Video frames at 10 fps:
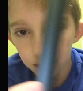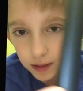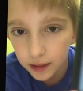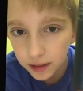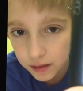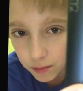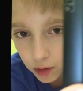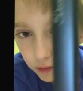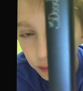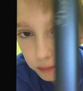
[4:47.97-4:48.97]
and this is more
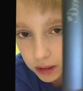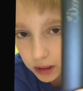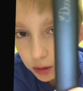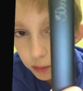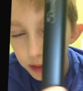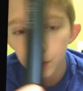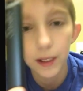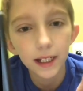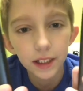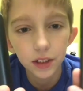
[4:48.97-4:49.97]
of a bluish
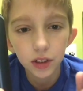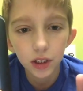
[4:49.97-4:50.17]
blackish.